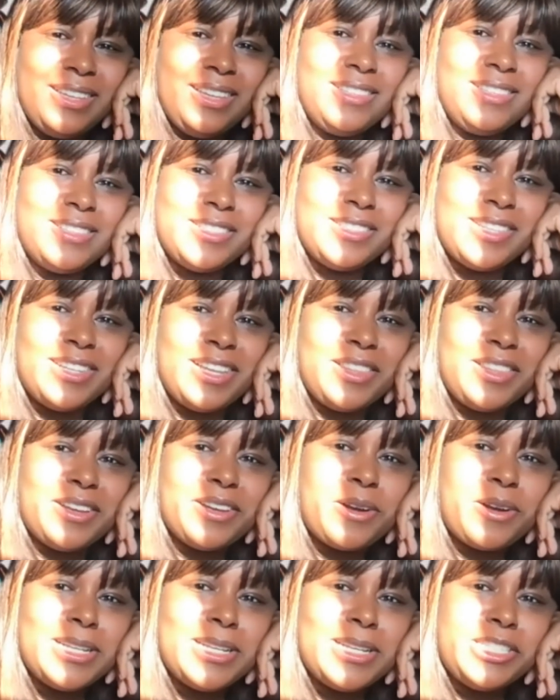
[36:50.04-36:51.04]
There's another
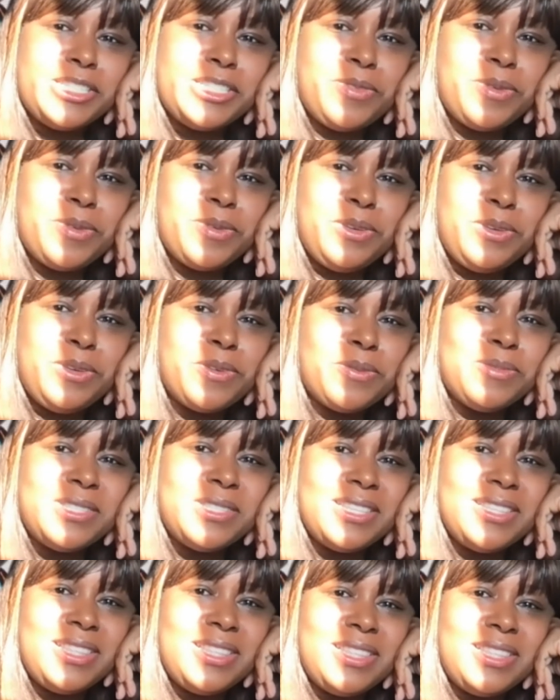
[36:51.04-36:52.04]
question from you from
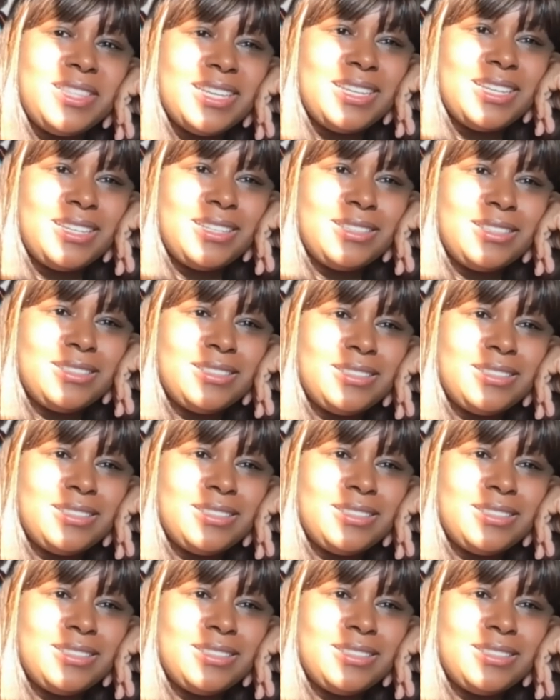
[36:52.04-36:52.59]
Cynthia.